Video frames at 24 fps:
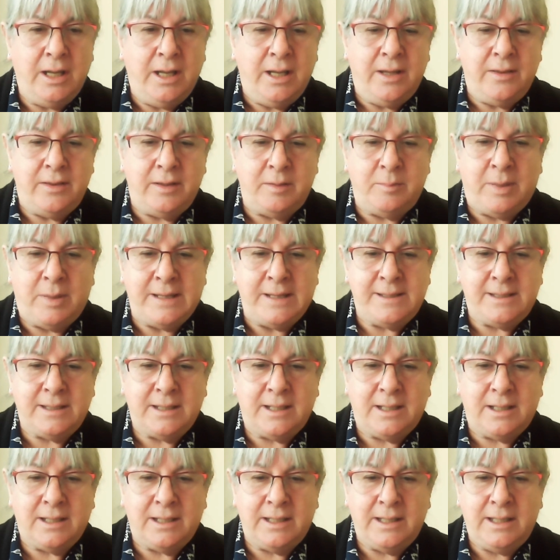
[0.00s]
that
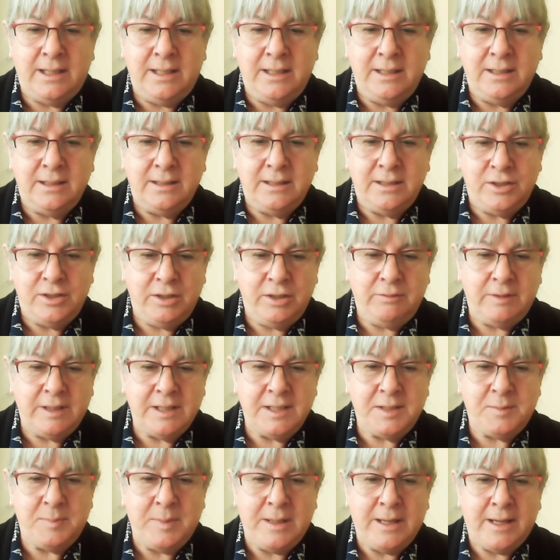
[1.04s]
basically she
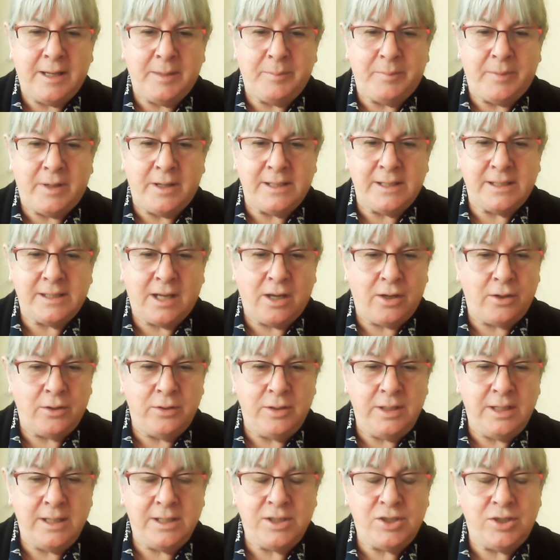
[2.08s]
rings me up, I go,
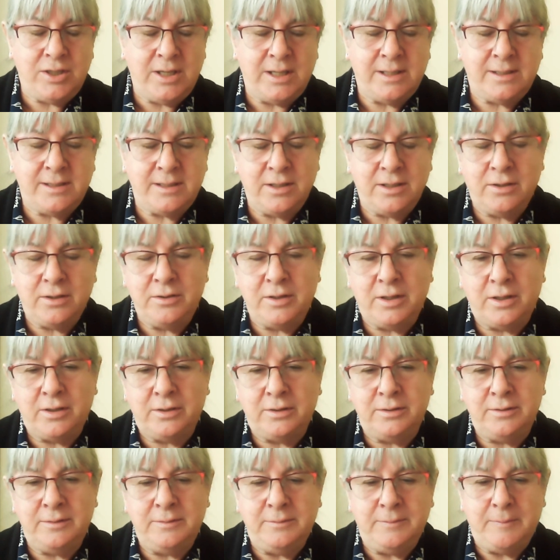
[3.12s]
yes, yes, no,
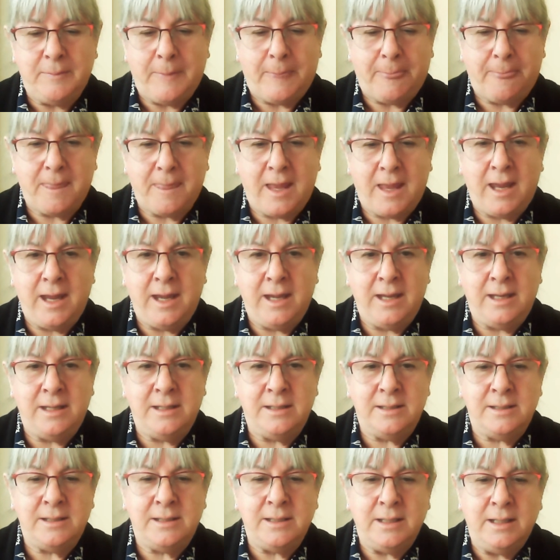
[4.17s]
no,
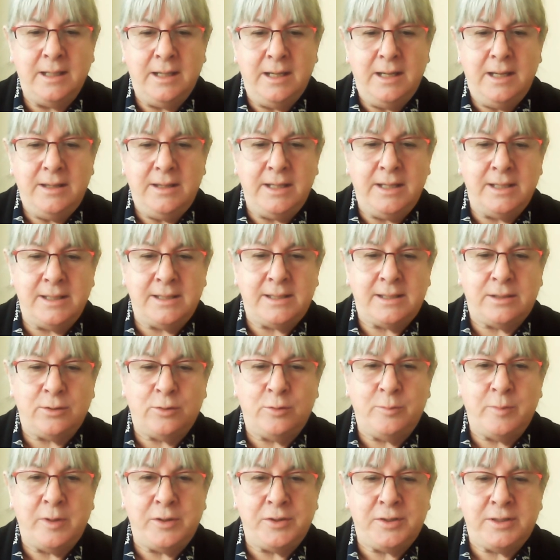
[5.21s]
and then it's
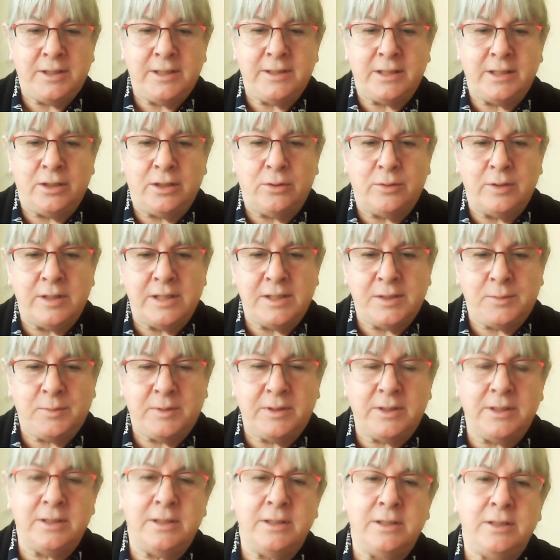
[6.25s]
almost at the lawyers
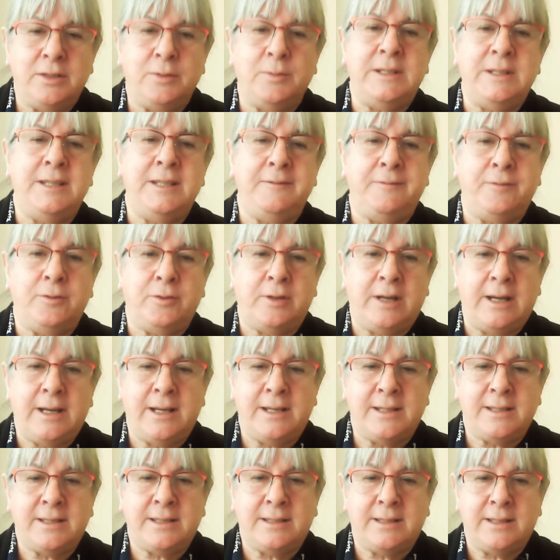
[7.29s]
within 24
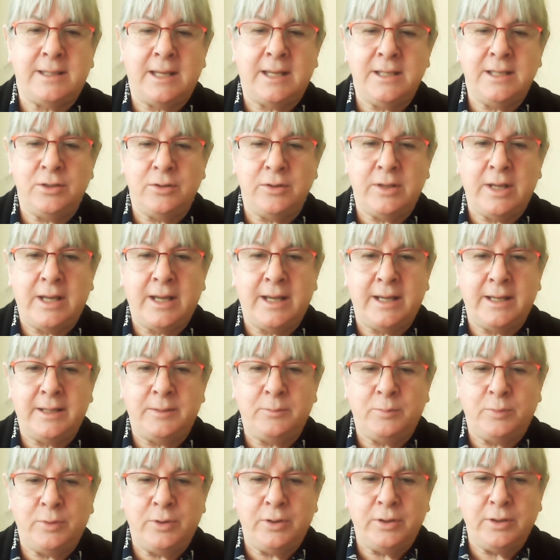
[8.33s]
hours. They do the hard
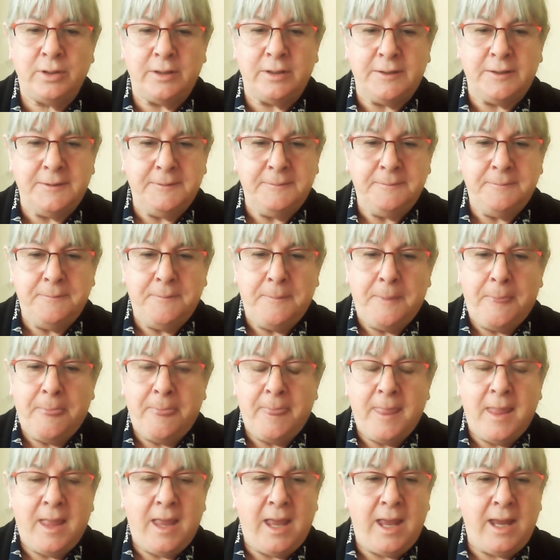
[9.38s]
work.
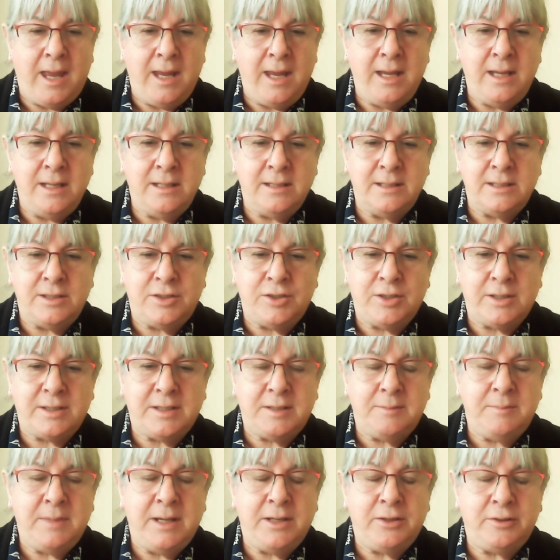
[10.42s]
And it's just a
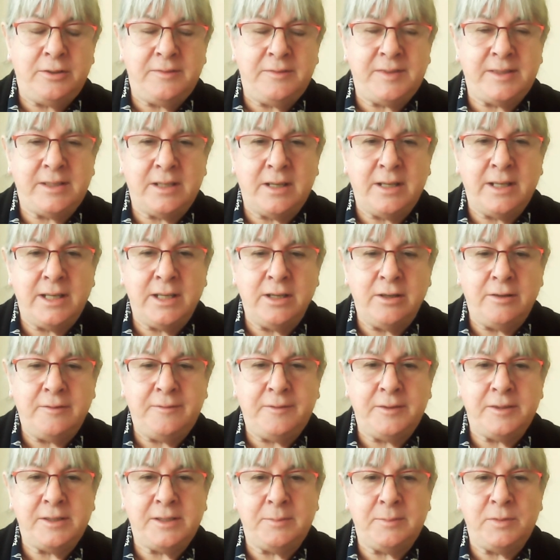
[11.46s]
matter of signing off
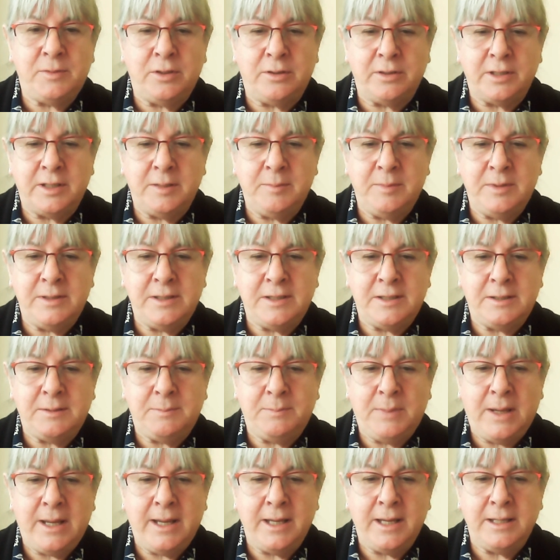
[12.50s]
on some documents,
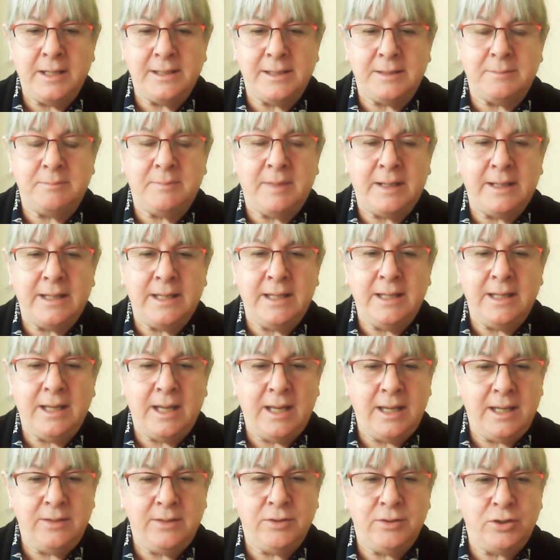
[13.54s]
paying some money,
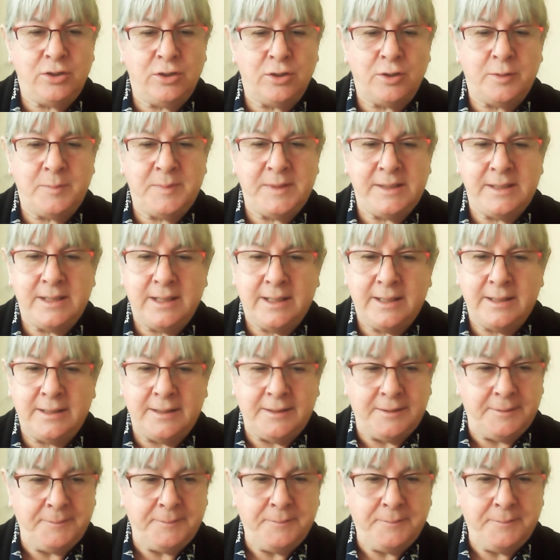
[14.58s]
and the job's done.